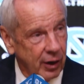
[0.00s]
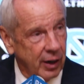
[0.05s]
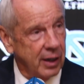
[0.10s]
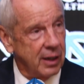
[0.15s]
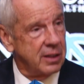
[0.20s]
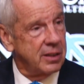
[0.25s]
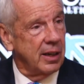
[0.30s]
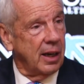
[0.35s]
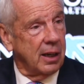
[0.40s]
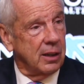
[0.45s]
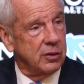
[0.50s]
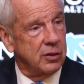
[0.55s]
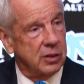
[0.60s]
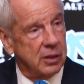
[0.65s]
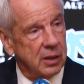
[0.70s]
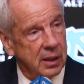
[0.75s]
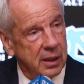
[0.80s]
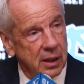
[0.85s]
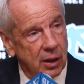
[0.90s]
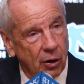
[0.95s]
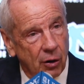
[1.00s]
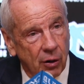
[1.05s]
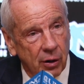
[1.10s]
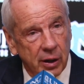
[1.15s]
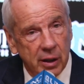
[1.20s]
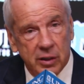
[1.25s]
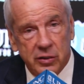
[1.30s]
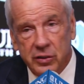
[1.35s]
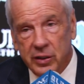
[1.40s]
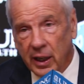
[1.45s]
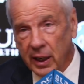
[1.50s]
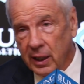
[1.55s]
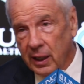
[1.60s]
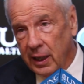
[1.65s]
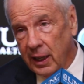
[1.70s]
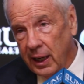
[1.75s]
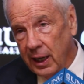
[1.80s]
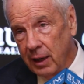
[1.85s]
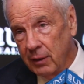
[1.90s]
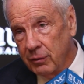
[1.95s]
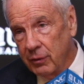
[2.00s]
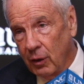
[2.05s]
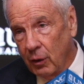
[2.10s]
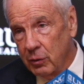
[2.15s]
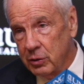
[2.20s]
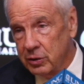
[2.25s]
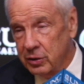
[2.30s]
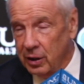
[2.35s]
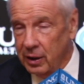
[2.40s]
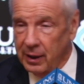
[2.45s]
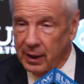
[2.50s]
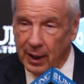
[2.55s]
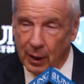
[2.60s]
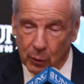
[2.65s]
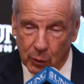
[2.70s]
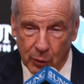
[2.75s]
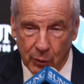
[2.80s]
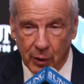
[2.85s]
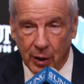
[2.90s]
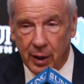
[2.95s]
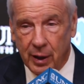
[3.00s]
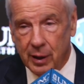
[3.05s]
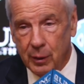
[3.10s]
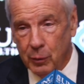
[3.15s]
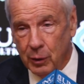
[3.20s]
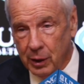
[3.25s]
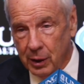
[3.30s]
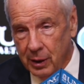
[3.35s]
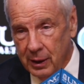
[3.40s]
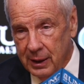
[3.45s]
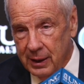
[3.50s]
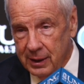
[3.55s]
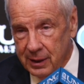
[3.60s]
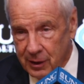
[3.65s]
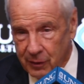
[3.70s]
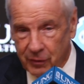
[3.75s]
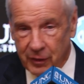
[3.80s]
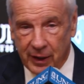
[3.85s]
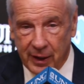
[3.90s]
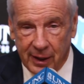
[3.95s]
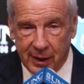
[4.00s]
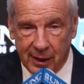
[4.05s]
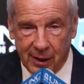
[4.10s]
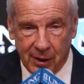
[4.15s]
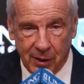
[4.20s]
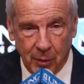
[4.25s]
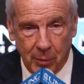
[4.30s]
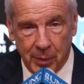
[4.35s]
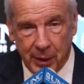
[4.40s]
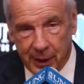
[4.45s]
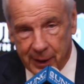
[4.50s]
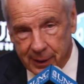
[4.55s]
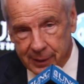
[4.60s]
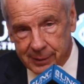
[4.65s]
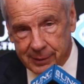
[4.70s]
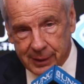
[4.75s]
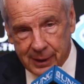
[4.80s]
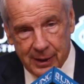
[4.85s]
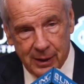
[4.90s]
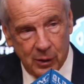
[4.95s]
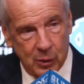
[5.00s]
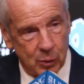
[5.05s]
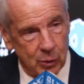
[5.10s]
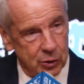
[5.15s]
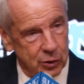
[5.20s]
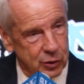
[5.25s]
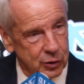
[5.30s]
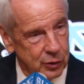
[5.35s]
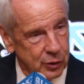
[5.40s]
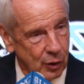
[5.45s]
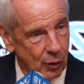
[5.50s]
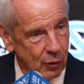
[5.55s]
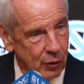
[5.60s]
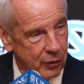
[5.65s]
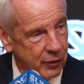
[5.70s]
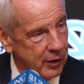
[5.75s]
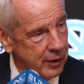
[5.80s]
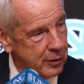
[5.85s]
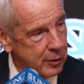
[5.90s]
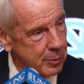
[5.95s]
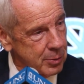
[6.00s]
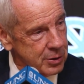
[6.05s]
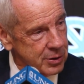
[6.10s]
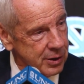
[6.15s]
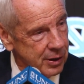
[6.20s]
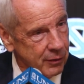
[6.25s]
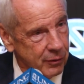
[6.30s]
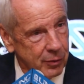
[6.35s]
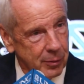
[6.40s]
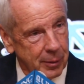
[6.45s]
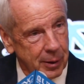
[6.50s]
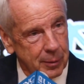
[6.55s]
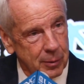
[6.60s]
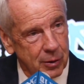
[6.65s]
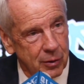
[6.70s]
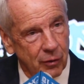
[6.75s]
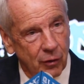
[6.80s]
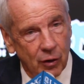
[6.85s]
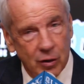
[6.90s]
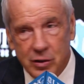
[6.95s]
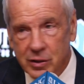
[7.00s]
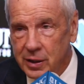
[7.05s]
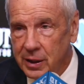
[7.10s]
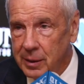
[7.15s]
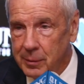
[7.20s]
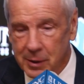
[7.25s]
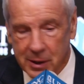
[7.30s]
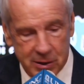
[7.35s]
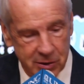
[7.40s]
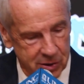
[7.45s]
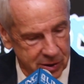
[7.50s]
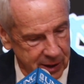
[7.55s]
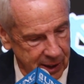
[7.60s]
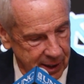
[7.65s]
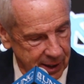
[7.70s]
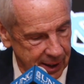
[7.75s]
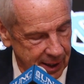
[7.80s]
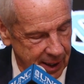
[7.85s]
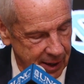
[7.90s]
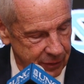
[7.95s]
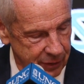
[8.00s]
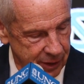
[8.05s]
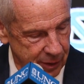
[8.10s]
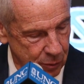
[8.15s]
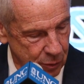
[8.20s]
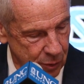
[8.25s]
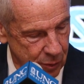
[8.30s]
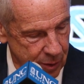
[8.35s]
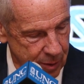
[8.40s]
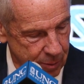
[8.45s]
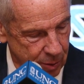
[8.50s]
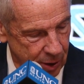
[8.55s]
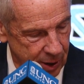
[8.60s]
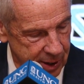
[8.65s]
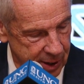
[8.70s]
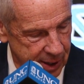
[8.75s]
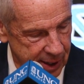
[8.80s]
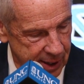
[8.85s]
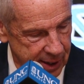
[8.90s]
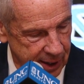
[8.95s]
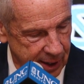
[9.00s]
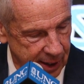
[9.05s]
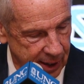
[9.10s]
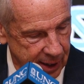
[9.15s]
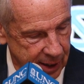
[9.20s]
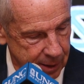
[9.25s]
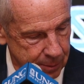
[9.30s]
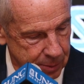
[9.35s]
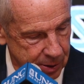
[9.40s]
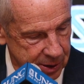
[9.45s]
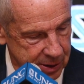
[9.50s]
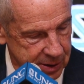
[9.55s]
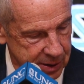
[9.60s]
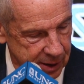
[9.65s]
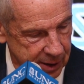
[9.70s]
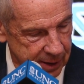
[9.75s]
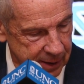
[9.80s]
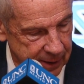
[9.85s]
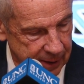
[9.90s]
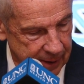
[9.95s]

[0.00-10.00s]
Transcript: very intelligently early in the second half. All of a sudden now we're running, we're defending a little bit, and we're shooting over 50% for maybe the first 10 minutes of the second half, and then we went brain dead again. But